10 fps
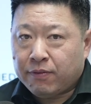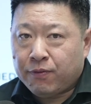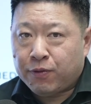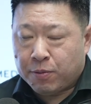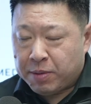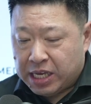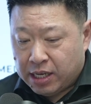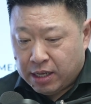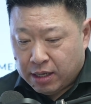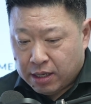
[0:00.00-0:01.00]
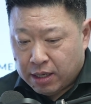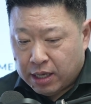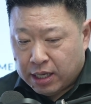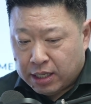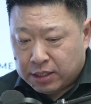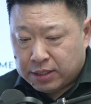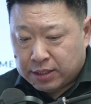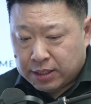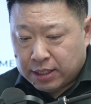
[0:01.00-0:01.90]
for me is